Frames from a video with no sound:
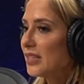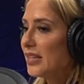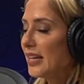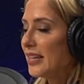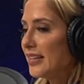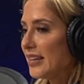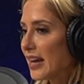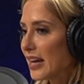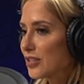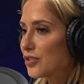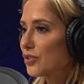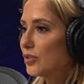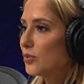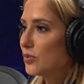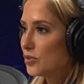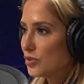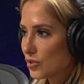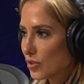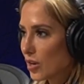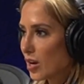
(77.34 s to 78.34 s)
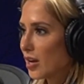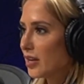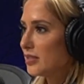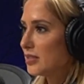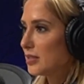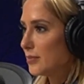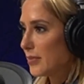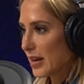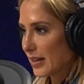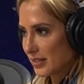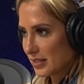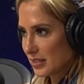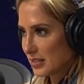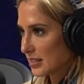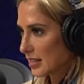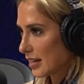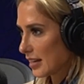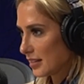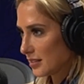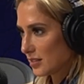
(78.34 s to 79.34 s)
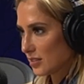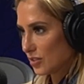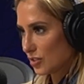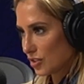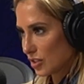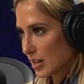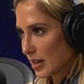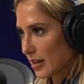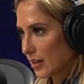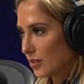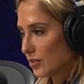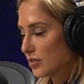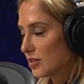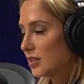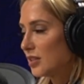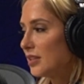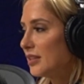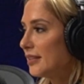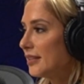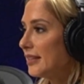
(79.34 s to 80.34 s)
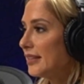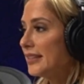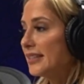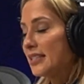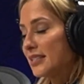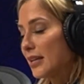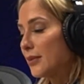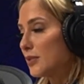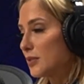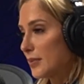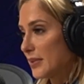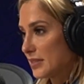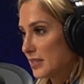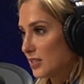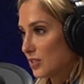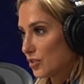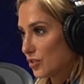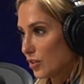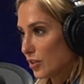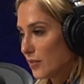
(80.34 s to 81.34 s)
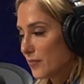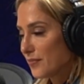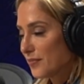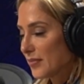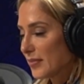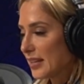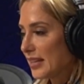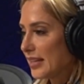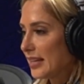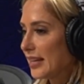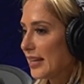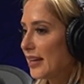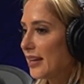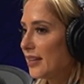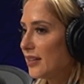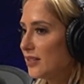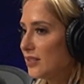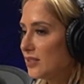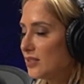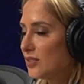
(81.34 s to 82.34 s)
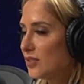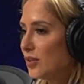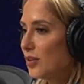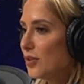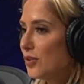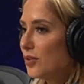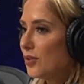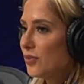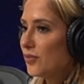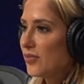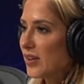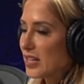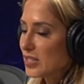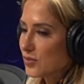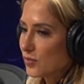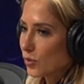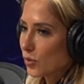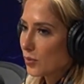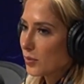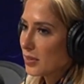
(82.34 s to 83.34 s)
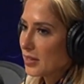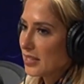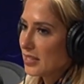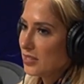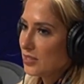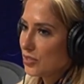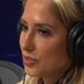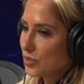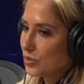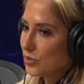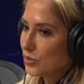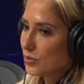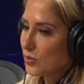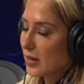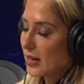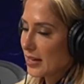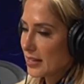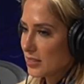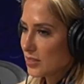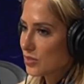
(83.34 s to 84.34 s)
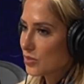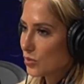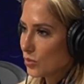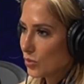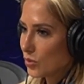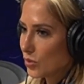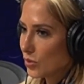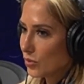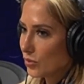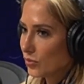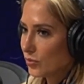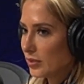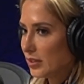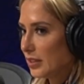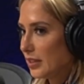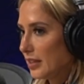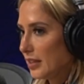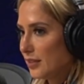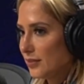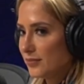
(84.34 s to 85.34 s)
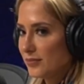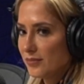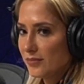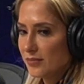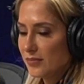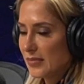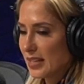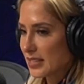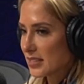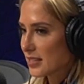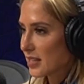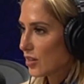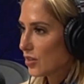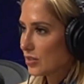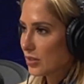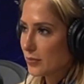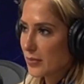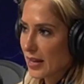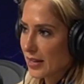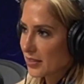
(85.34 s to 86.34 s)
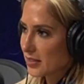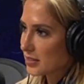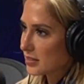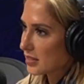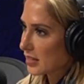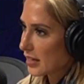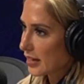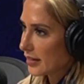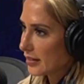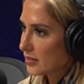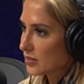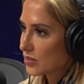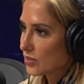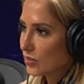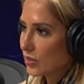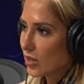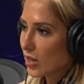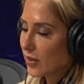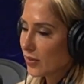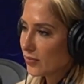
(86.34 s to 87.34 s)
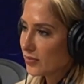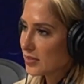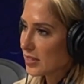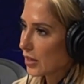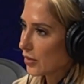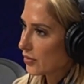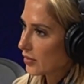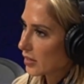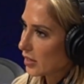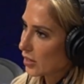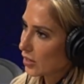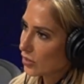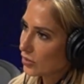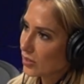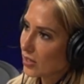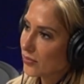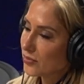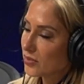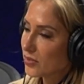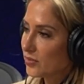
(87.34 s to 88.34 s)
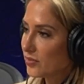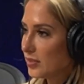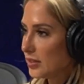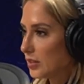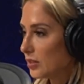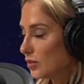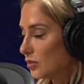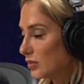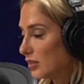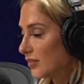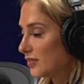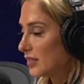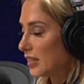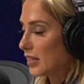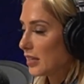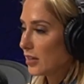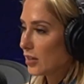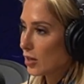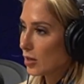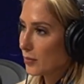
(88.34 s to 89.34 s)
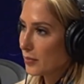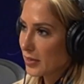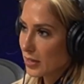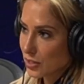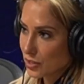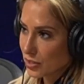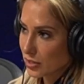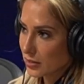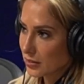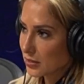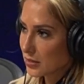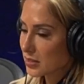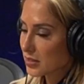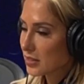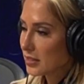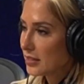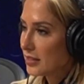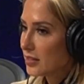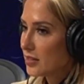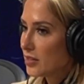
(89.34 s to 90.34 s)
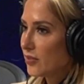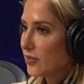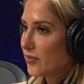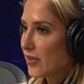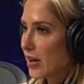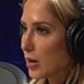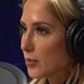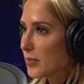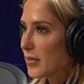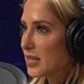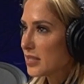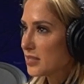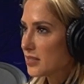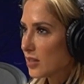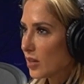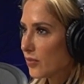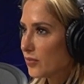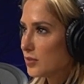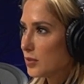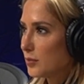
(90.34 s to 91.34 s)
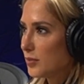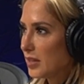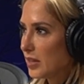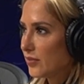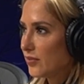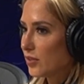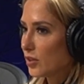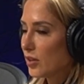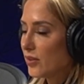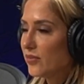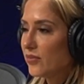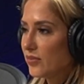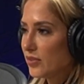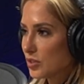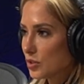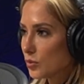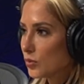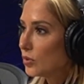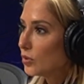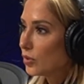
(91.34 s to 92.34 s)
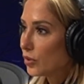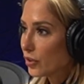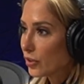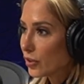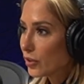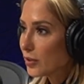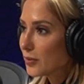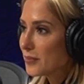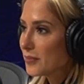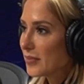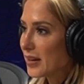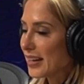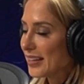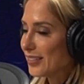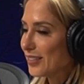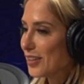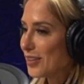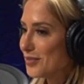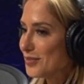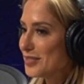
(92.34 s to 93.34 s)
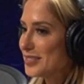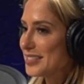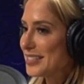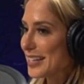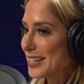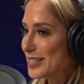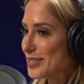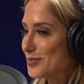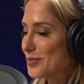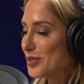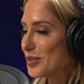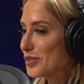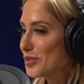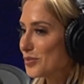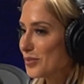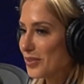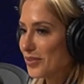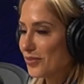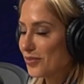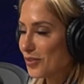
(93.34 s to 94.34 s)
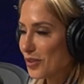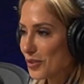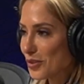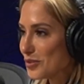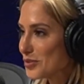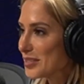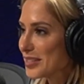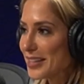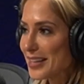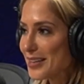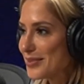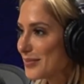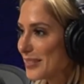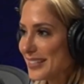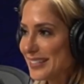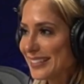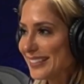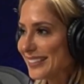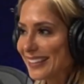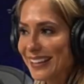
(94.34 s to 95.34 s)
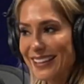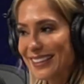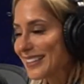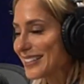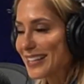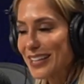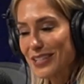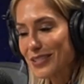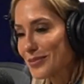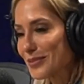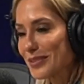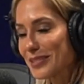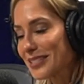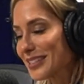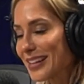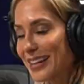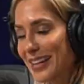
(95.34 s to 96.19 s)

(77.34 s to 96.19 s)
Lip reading: and naturally was drawn to math and science as a child, same as my sister. And fast forward into high school, really excelled in math and science, loved healthcare, loved the field, loved taking care of patients. Found myself to be a very visual learner. I loved textbooks with photos in them. I didn't like the textbooks